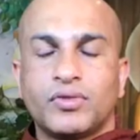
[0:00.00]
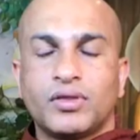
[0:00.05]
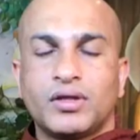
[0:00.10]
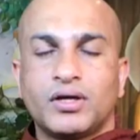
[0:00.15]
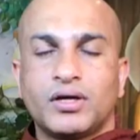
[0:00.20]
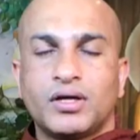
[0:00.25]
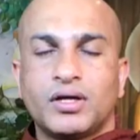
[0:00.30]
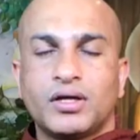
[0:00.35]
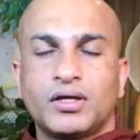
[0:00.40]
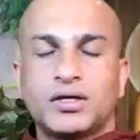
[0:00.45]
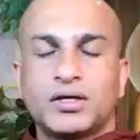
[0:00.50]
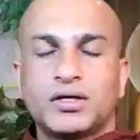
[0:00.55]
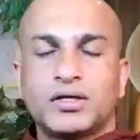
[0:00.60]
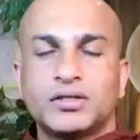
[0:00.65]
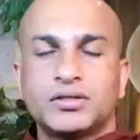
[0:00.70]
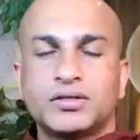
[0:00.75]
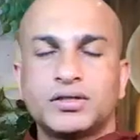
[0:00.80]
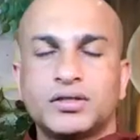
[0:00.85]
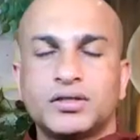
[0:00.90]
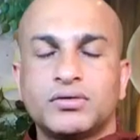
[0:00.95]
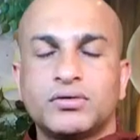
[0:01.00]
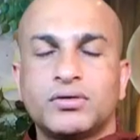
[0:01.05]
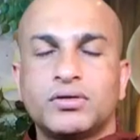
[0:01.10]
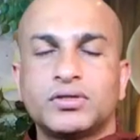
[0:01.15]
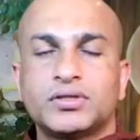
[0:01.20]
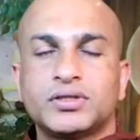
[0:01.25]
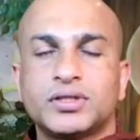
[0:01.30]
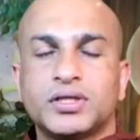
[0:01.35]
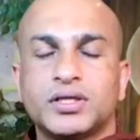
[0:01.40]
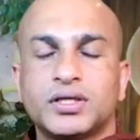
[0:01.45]
The recognition
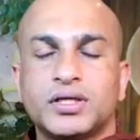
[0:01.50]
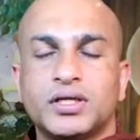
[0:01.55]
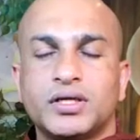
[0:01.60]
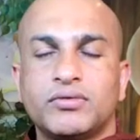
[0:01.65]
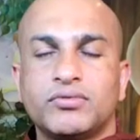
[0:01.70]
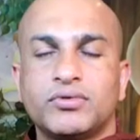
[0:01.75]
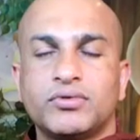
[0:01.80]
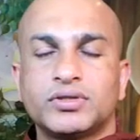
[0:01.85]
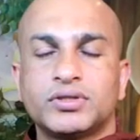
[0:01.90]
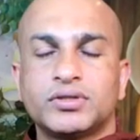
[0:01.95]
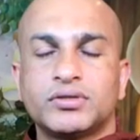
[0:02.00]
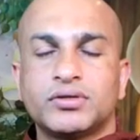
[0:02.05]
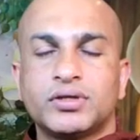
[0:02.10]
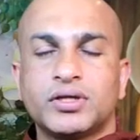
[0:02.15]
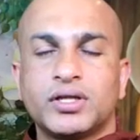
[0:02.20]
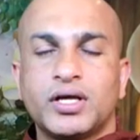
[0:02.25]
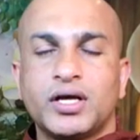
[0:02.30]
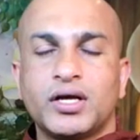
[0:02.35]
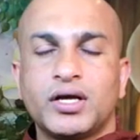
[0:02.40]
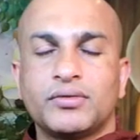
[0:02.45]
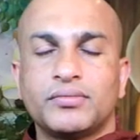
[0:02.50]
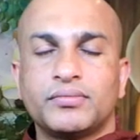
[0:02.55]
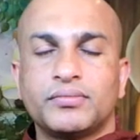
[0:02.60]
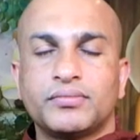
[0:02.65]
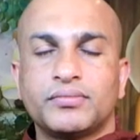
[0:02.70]
also he was not there.